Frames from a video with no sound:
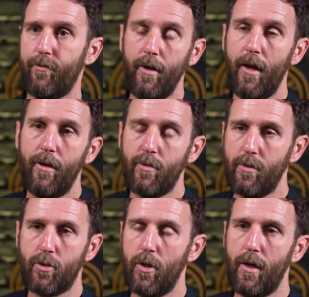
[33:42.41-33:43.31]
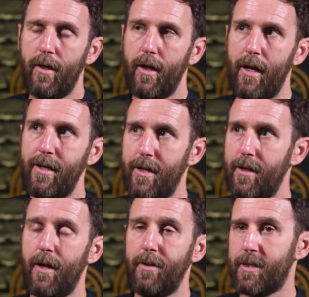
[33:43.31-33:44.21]
Yeah, it was, it was and, and, it
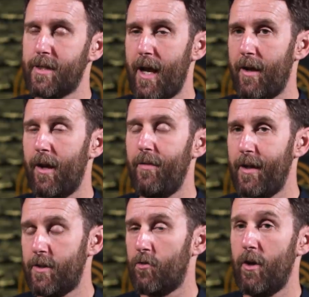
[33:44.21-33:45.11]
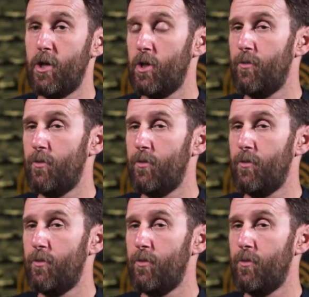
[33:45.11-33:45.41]
didn't understand like the integration.